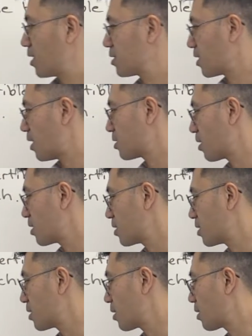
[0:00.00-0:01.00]
inside, so this
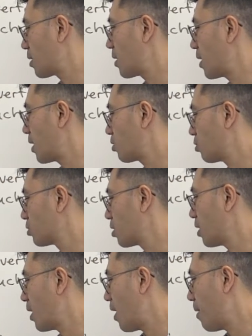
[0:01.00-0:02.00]
is equal
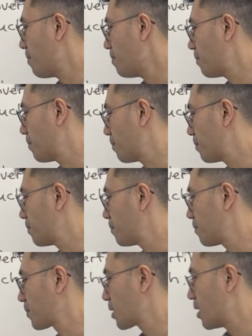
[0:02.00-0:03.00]
to m,
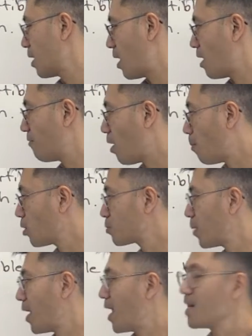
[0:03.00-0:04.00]
and if I
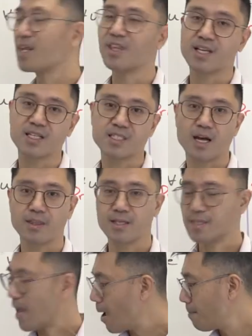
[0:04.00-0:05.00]
multiply anything inside
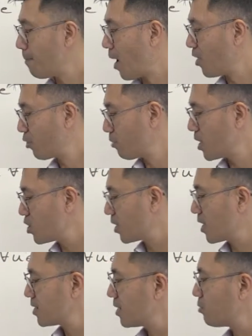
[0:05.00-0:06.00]
this m by 3, you
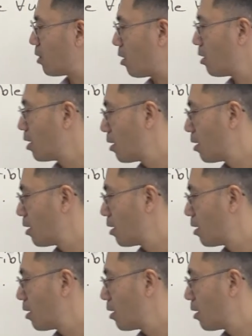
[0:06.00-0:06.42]
get 0.